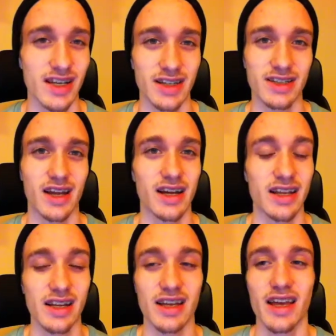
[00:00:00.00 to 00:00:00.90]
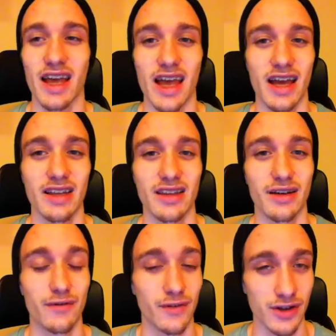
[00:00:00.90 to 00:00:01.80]
anxiety, and
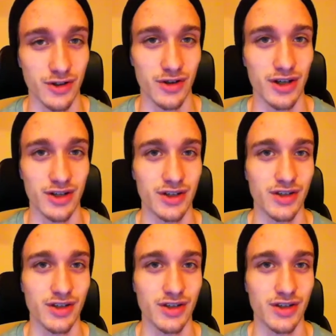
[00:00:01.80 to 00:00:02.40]
uh, frustration.